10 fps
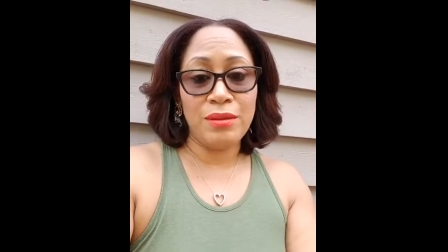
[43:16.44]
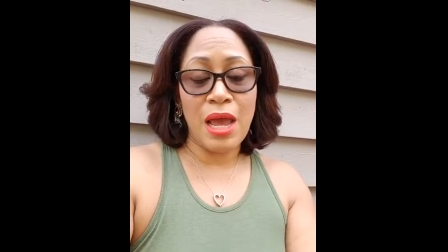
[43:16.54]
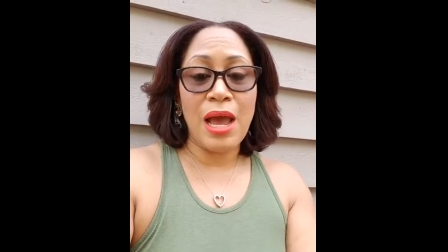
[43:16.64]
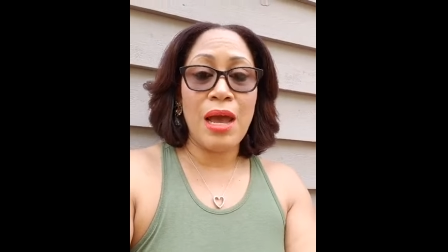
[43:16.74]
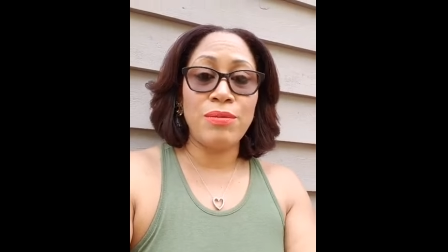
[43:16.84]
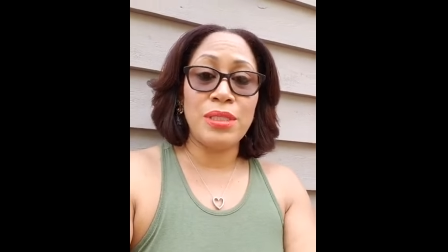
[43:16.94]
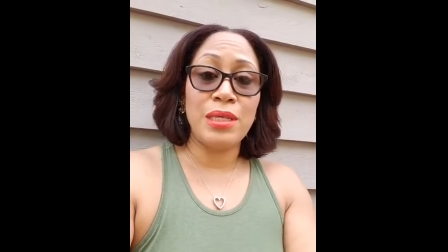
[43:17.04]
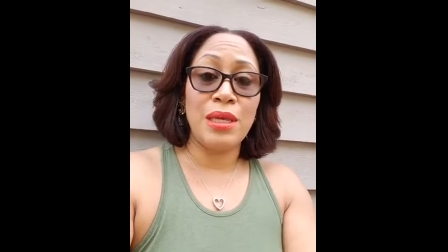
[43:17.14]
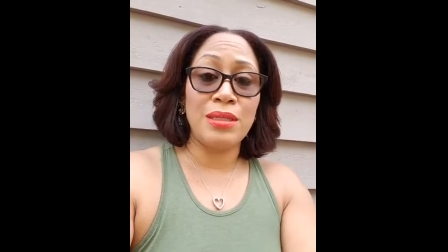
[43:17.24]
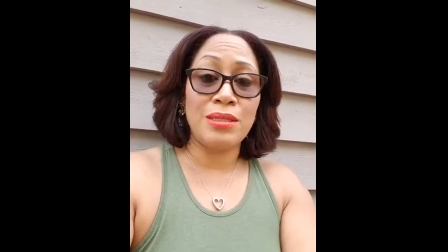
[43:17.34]
I, I would
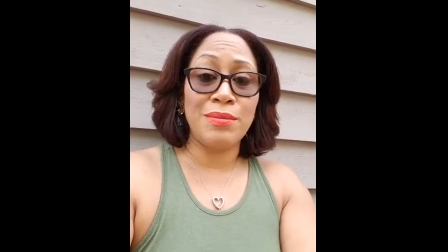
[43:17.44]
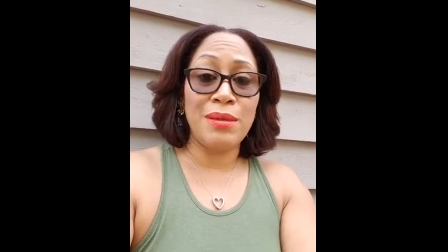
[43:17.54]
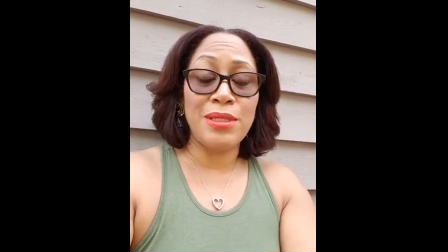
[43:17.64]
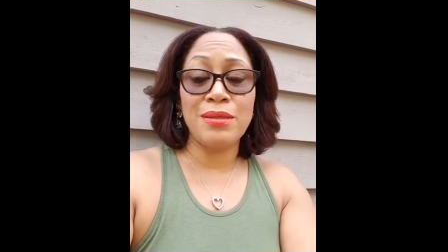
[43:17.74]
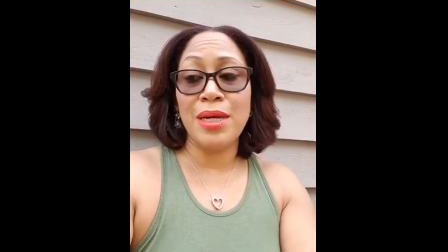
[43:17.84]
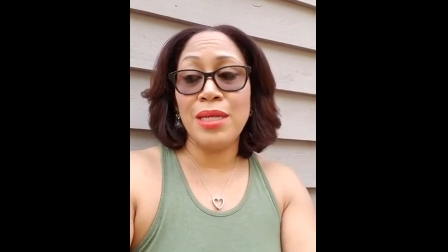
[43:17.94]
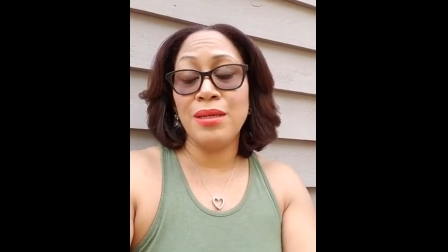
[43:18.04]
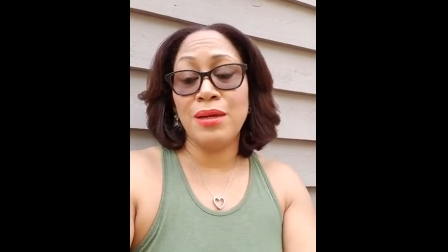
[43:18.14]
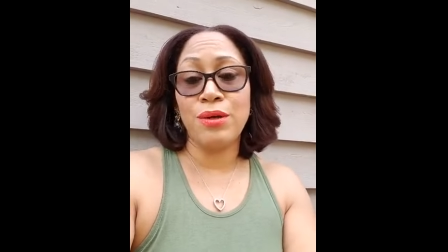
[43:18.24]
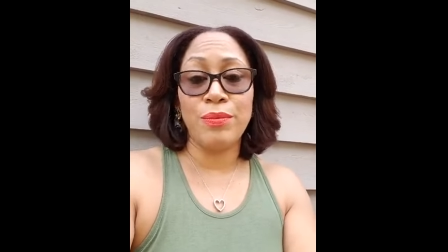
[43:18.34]
say some, maybe somebody
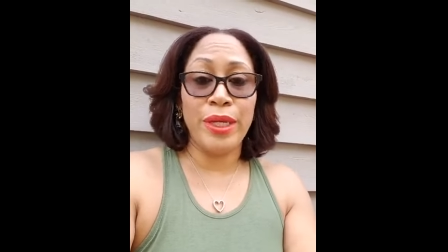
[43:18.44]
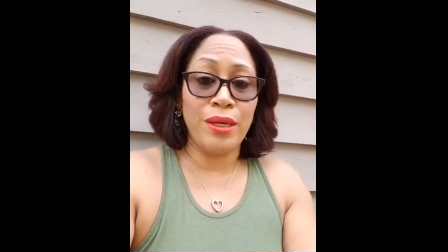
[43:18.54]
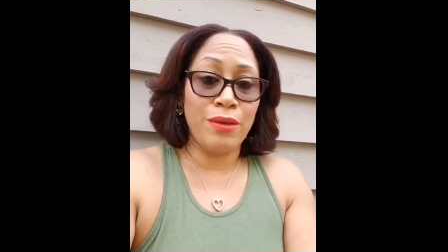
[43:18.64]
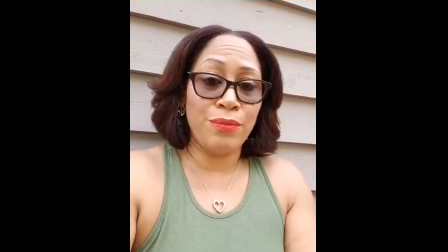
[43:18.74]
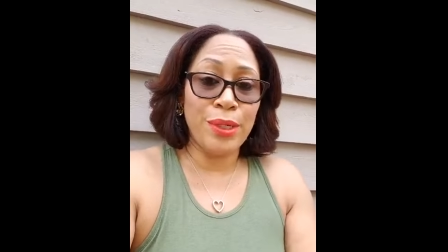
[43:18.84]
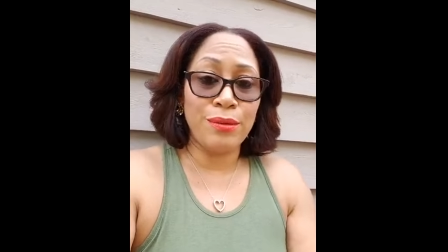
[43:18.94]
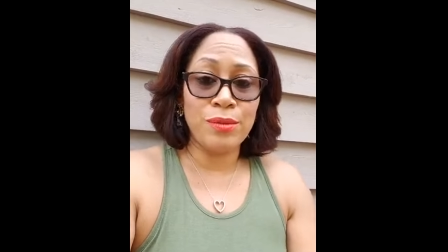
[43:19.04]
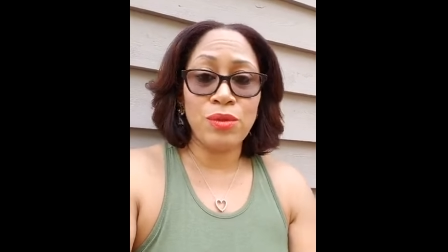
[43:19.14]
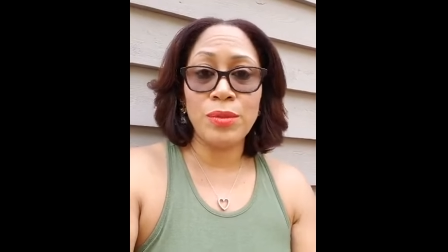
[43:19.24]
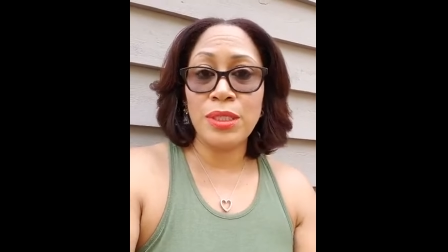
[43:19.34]
younger may have better
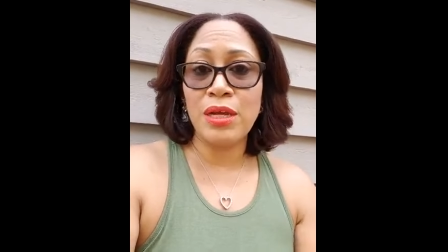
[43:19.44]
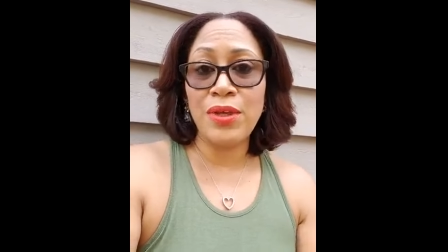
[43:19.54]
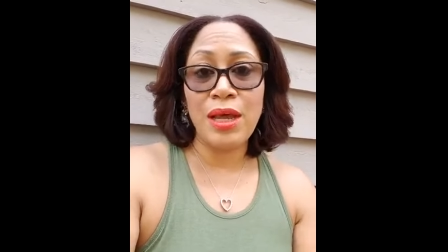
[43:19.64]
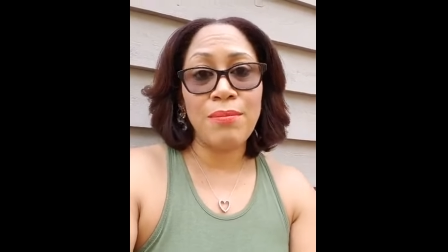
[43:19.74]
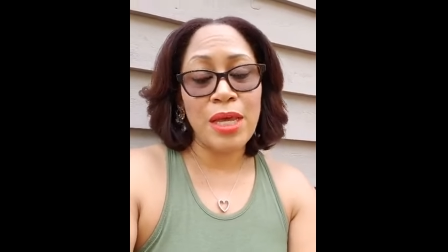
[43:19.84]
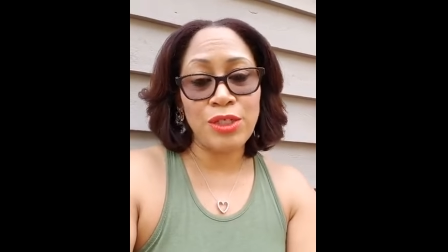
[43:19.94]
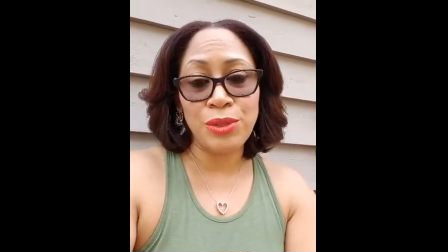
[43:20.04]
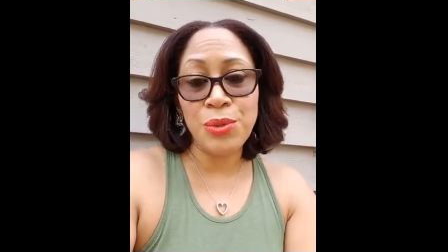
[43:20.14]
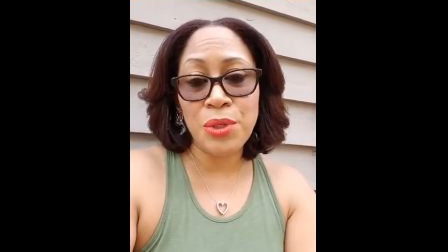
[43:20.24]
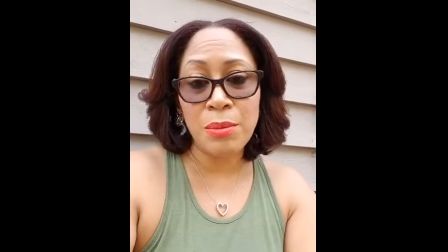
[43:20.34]
absorption of it. I'm not
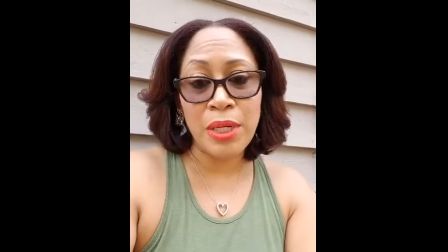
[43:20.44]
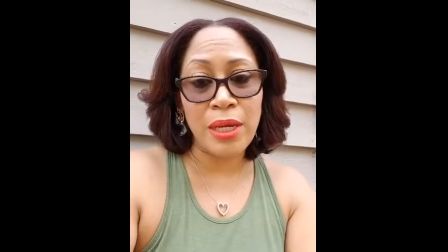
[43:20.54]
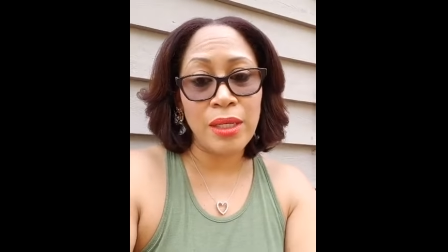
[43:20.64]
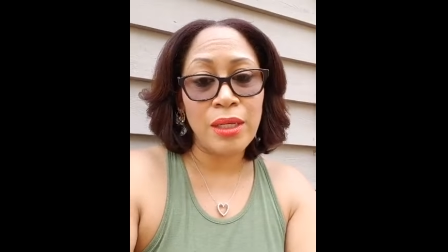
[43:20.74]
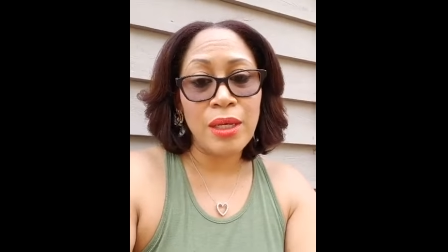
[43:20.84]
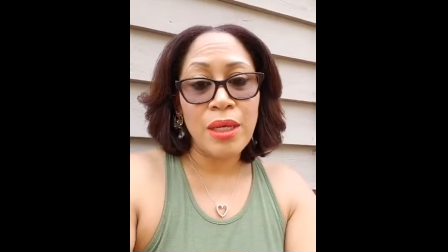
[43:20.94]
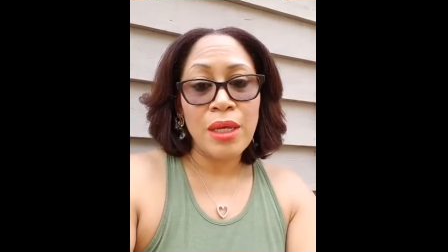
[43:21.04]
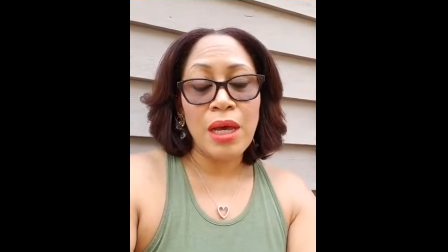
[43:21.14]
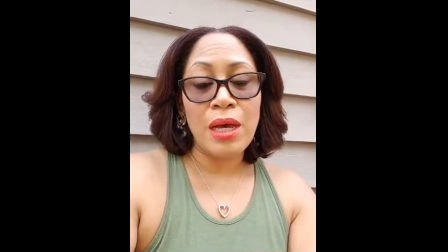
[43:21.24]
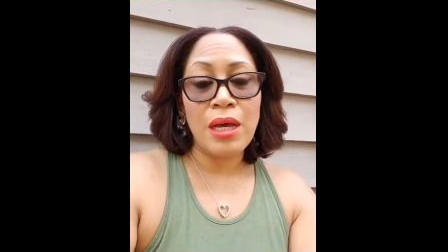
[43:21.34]
sure, but
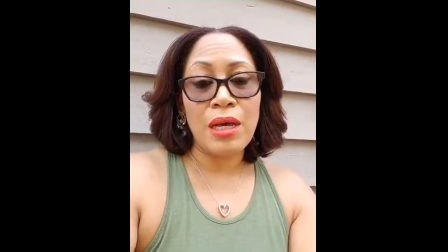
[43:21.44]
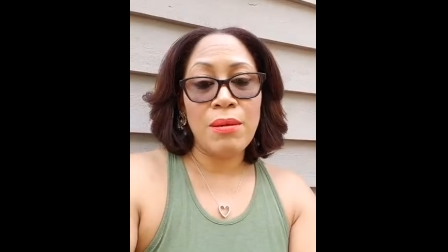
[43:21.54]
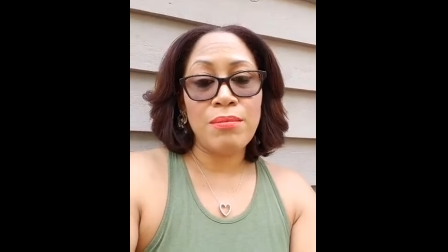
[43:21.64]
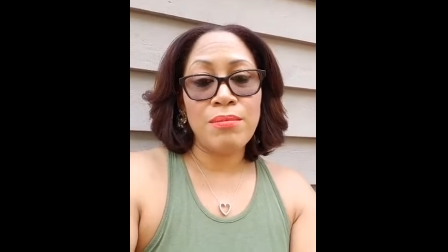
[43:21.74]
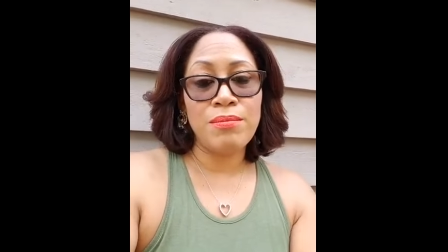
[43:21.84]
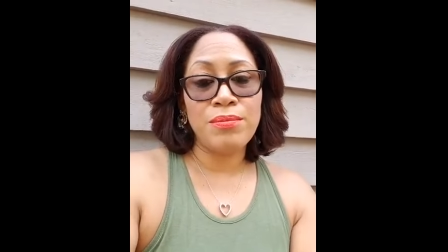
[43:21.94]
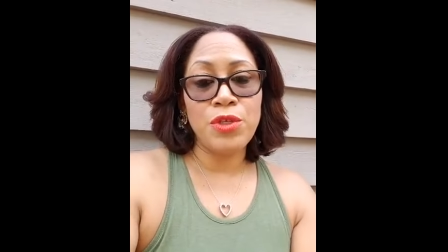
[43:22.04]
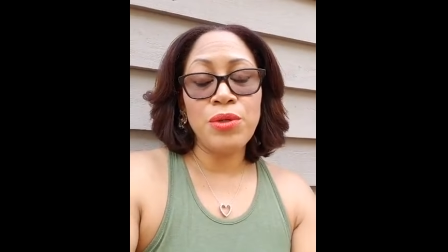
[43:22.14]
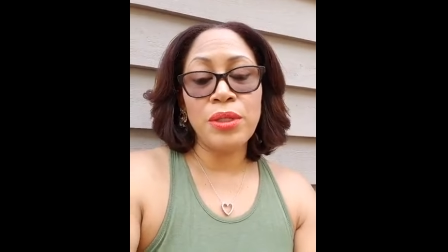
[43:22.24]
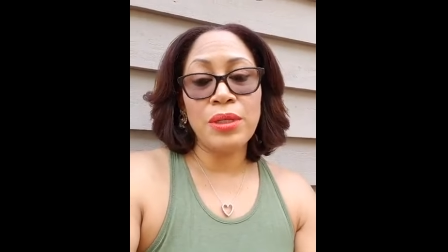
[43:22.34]
um,
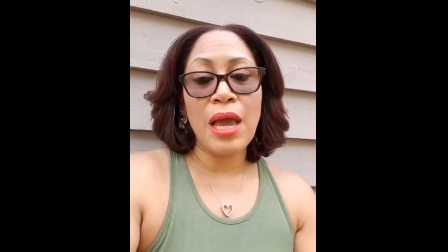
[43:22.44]
you can.